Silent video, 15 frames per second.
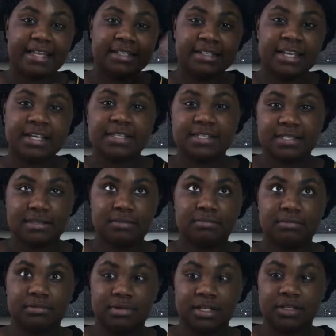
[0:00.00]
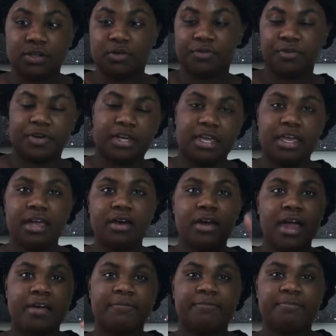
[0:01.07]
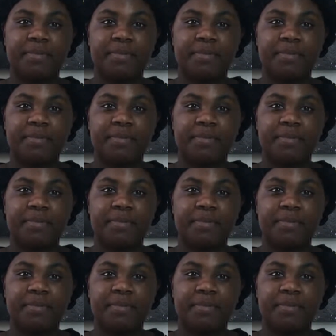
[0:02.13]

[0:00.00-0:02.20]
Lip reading: NYX is over here and